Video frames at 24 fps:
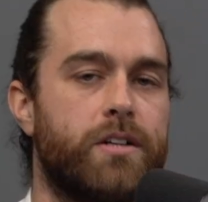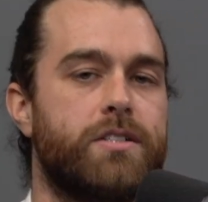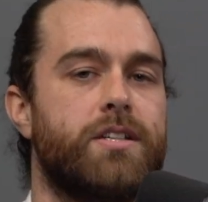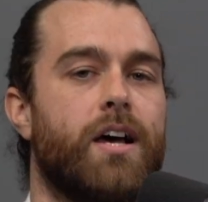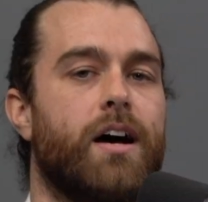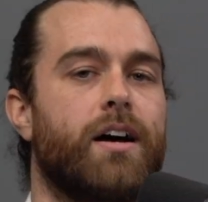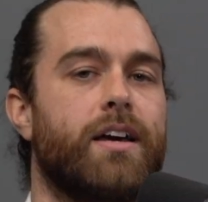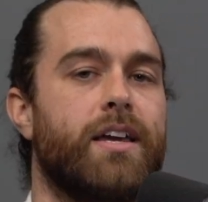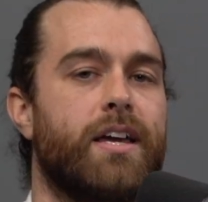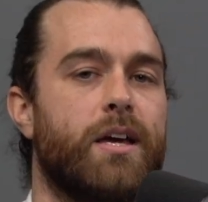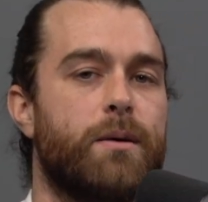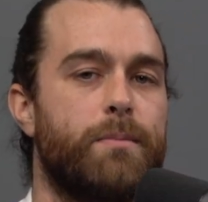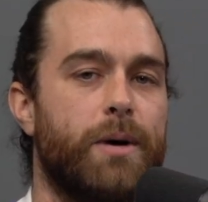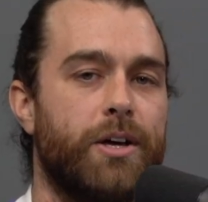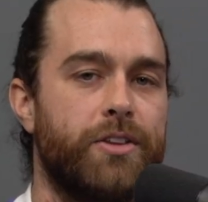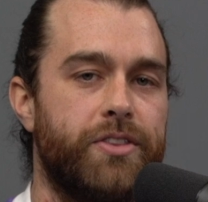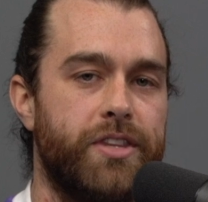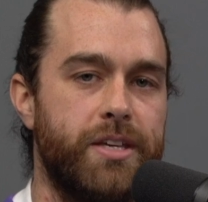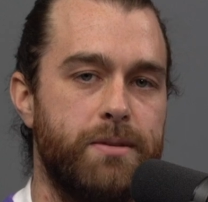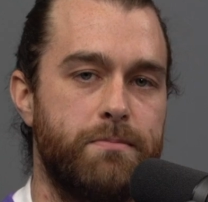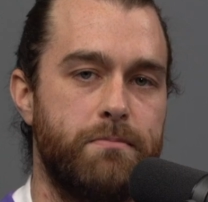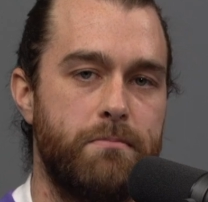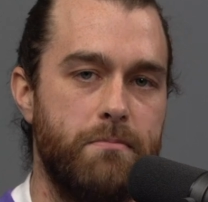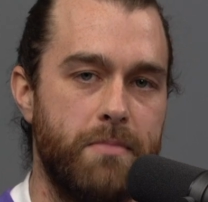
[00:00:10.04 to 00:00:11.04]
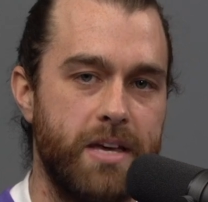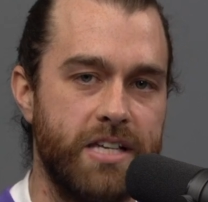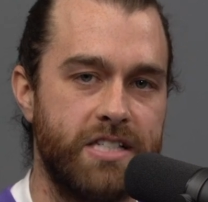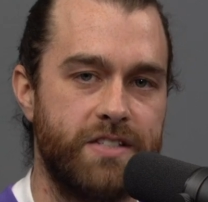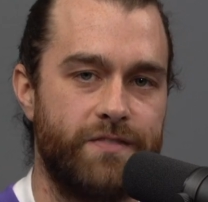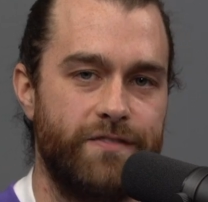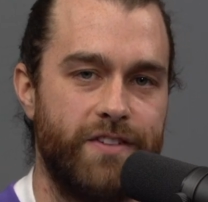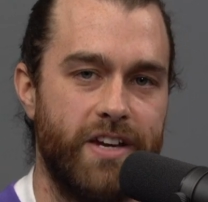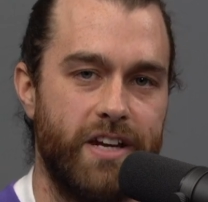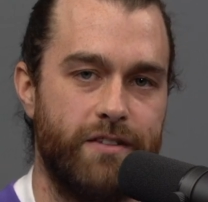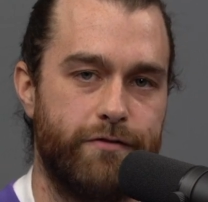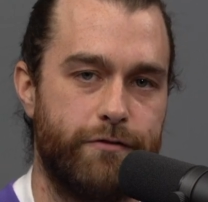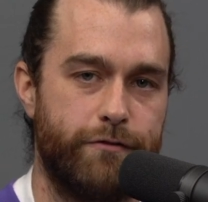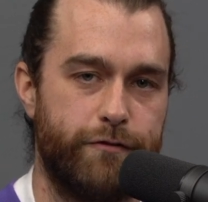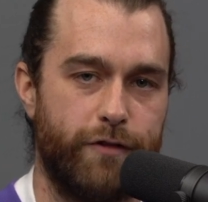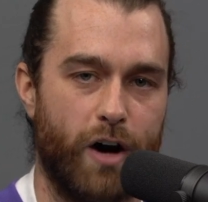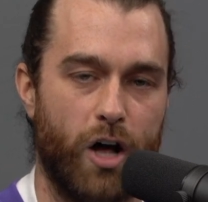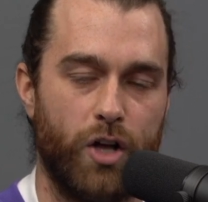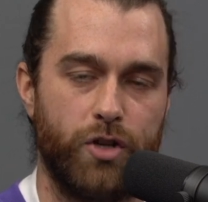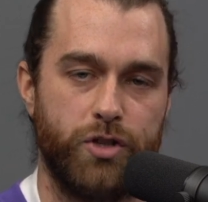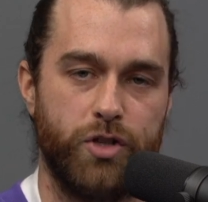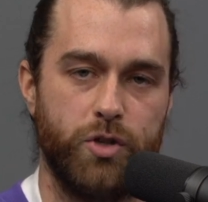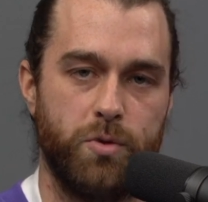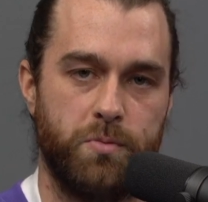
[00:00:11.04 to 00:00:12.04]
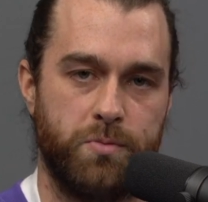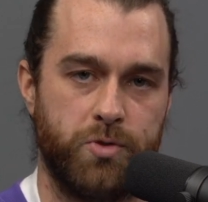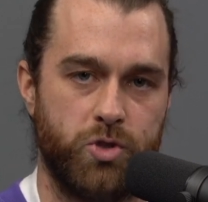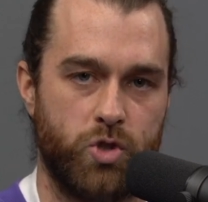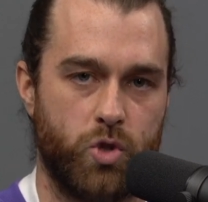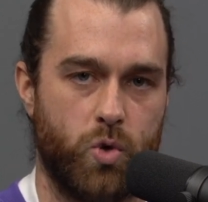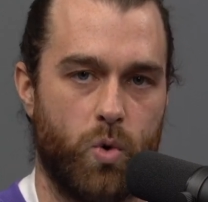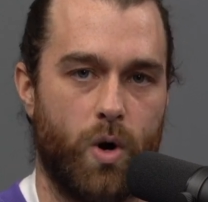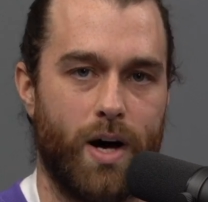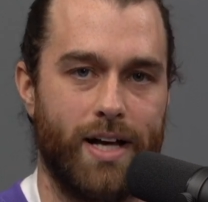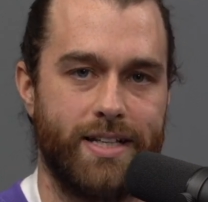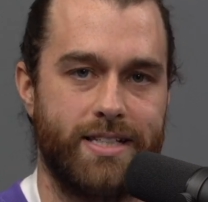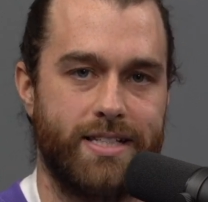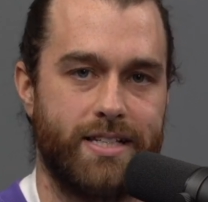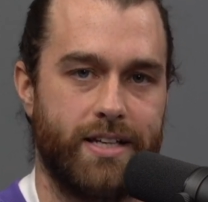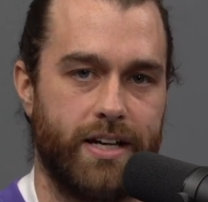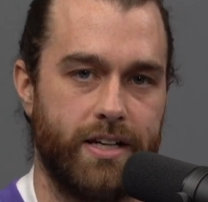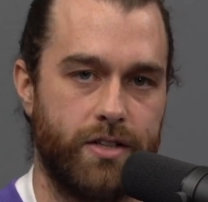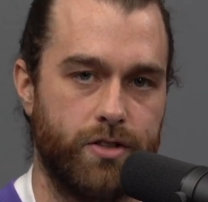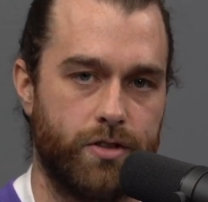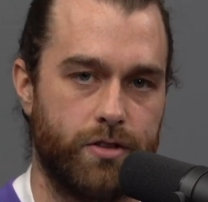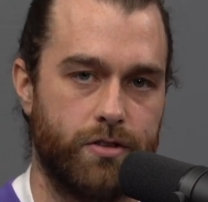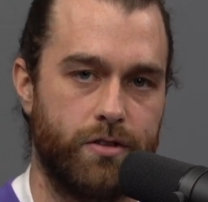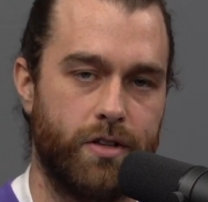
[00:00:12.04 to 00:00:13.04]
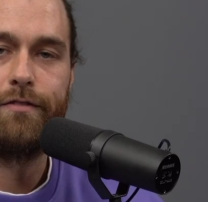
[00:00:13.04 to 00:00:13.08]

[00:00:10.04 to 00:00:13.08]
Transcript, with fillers: talking about the Misfit volume squat cycle.